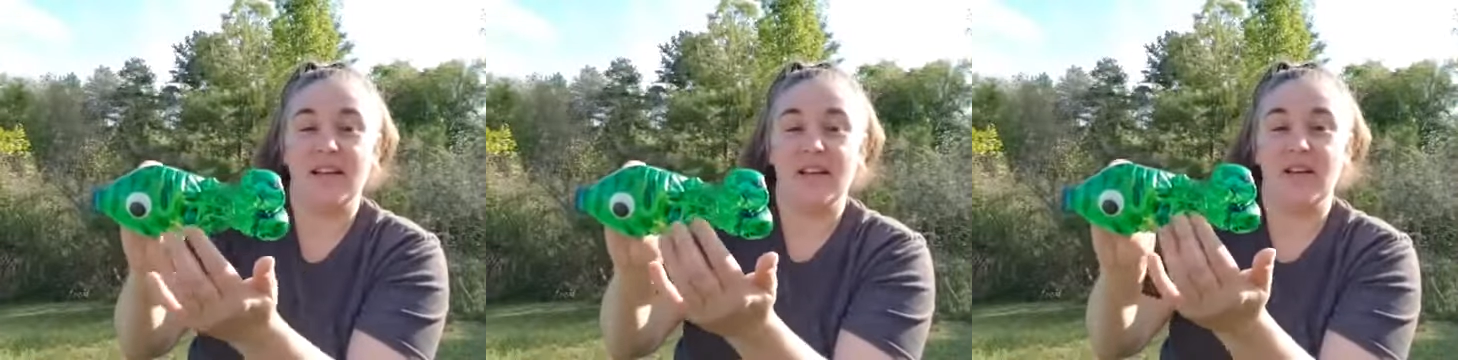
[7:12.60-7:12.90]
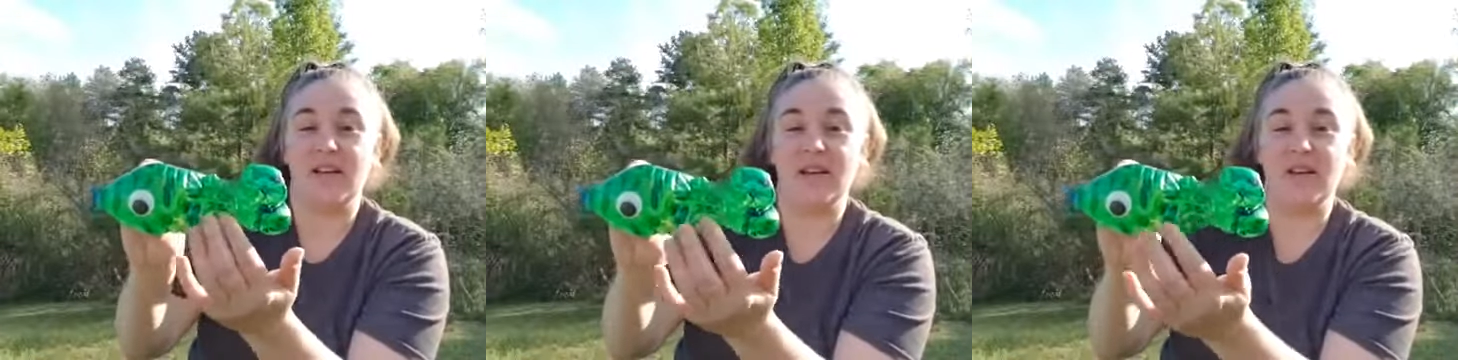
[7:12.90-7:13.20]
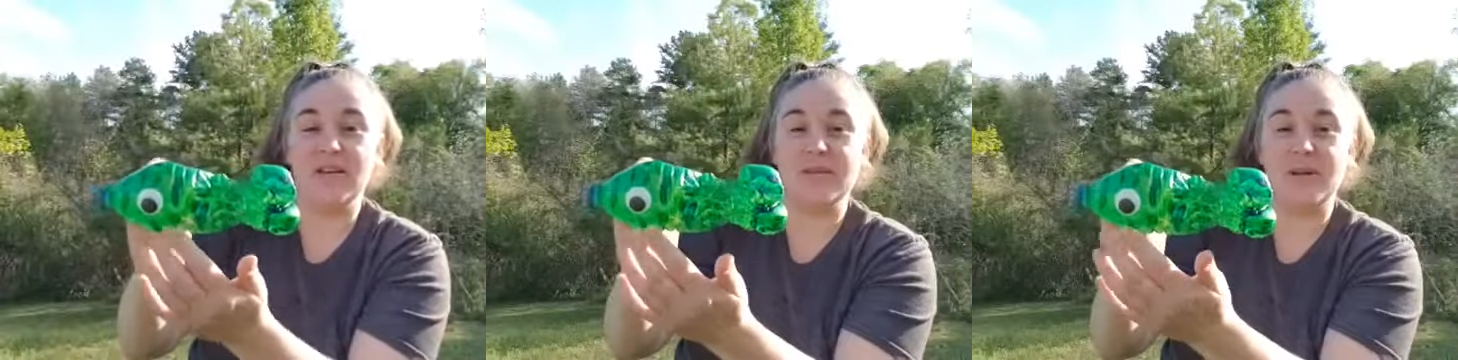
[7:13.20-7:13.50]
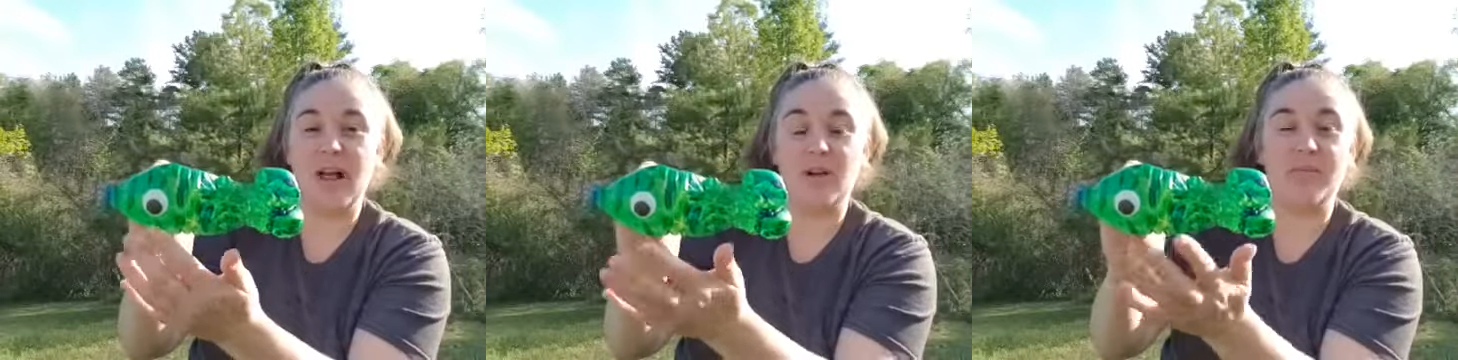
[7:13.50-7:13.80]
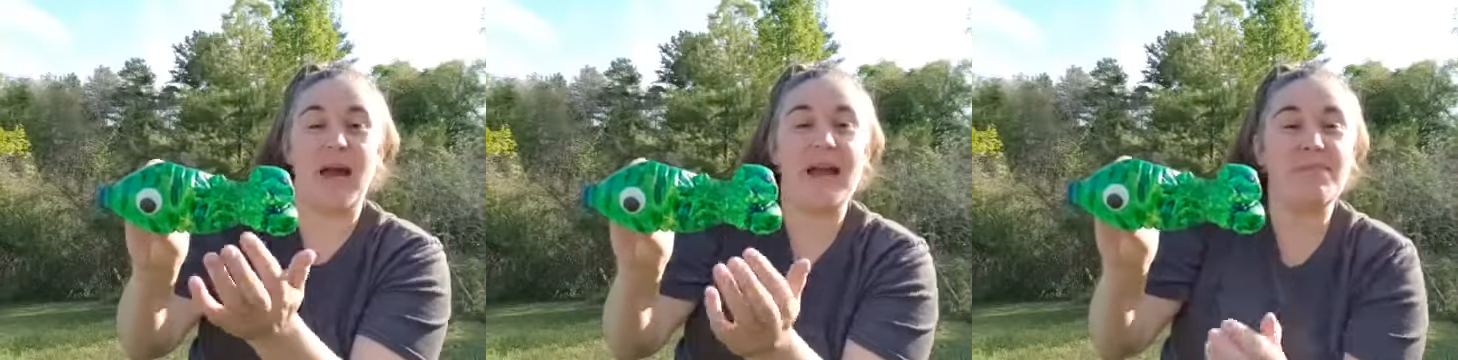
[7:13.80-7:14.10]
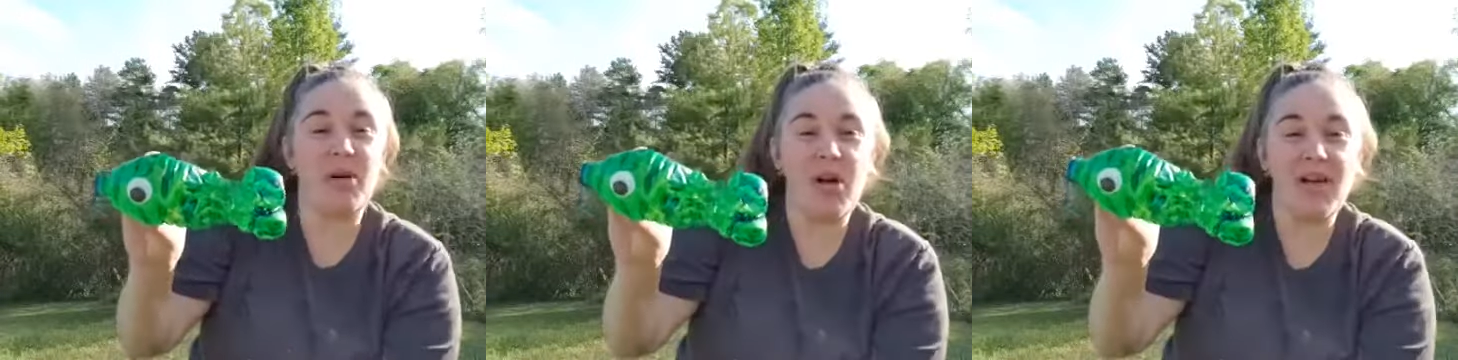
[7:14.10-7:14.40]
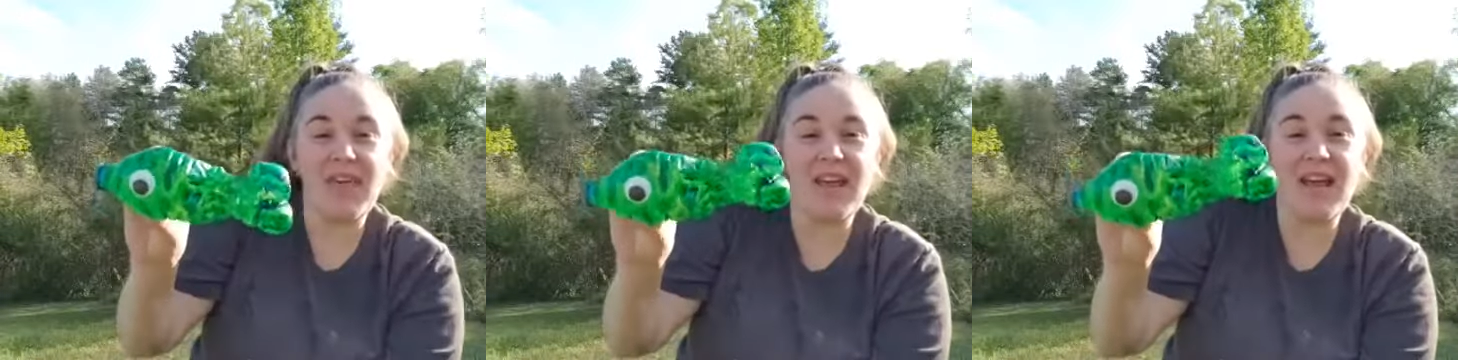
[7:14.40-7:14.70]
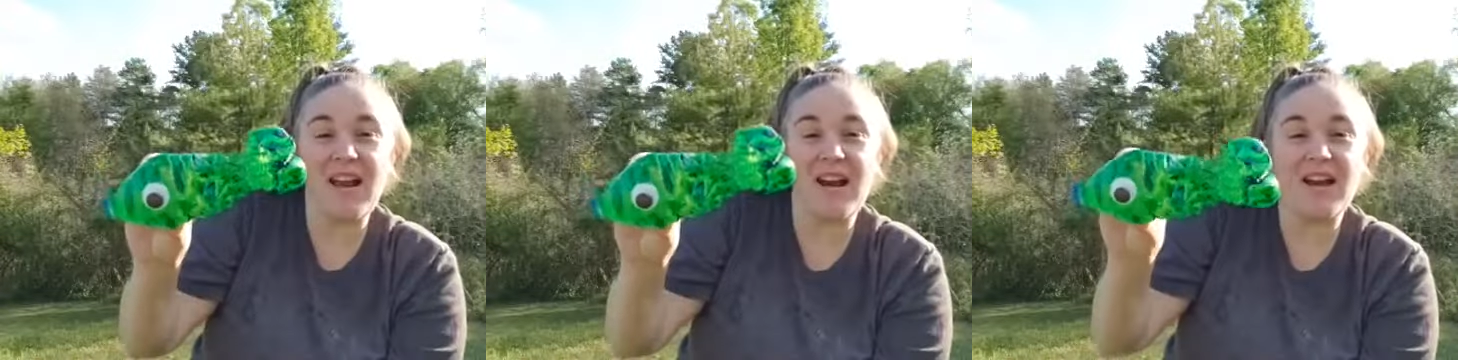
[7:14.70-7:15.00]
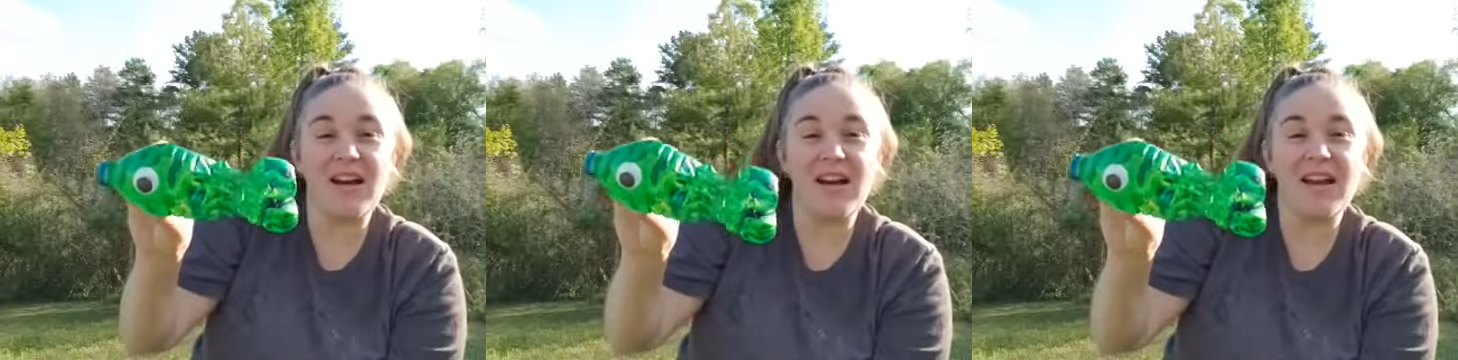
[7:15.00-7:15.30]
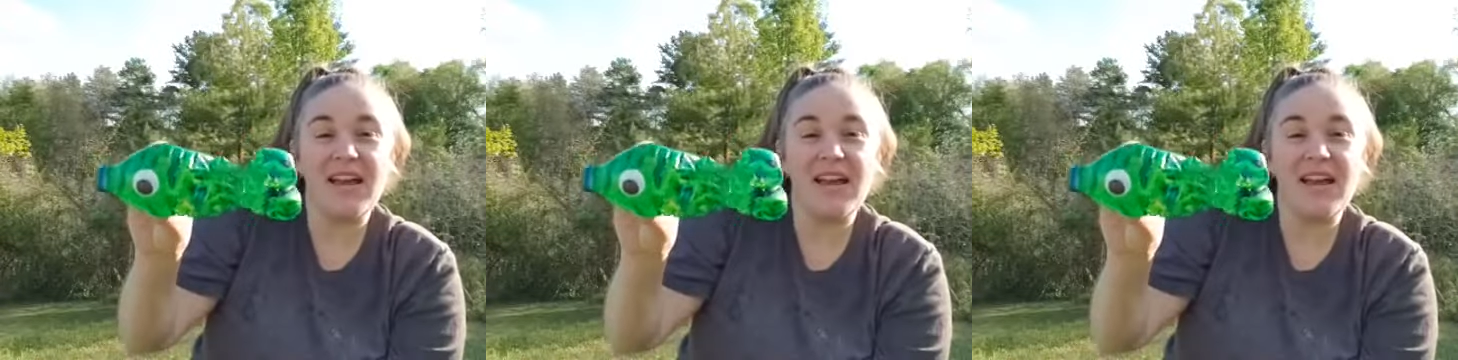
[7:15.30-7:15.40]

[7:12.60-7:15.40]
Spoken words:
You could glue some colored paper on there.